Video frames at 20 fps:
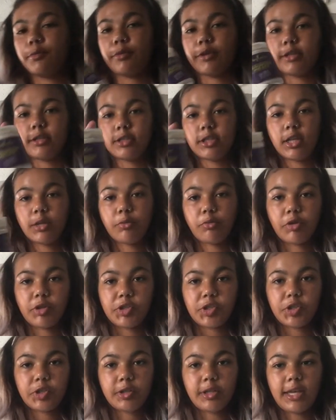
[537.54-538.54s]
the brand Shea
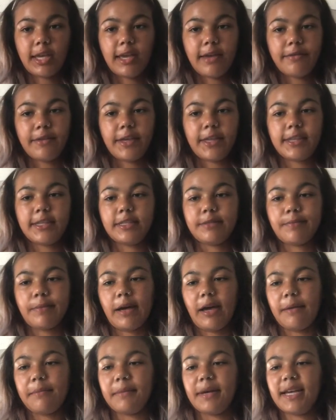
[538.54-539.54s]
Moisture, they have, like, these
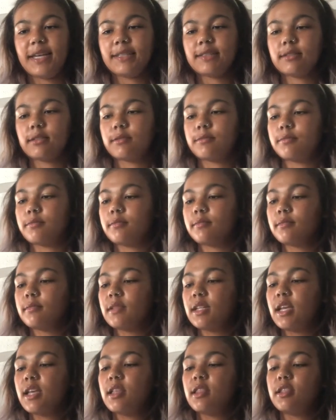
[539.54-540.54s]
pot masks.
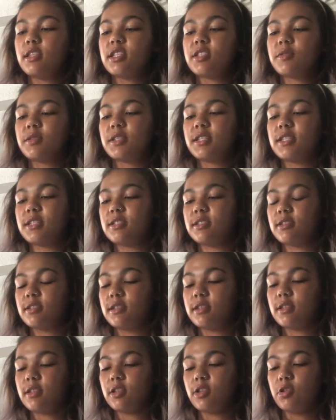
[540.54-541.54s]
This one is
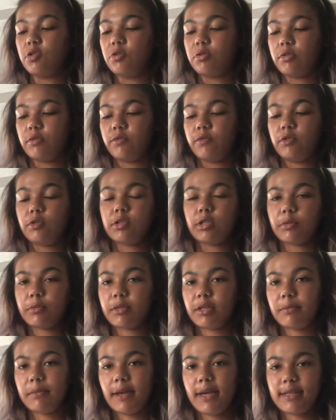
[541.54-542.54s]
the Youth Infusing
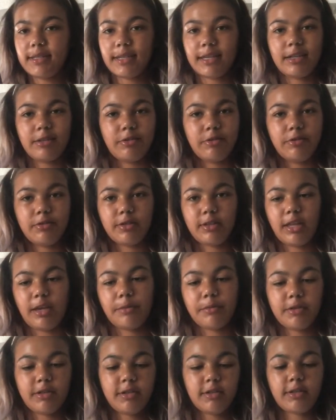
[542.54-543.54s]
Mud Mask. I don't use it
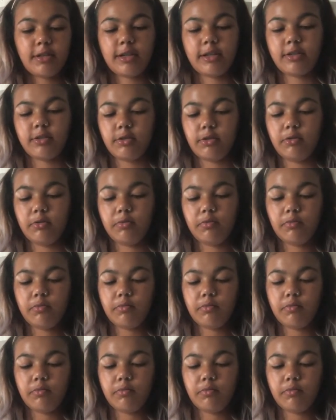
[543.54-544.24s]
that much, as you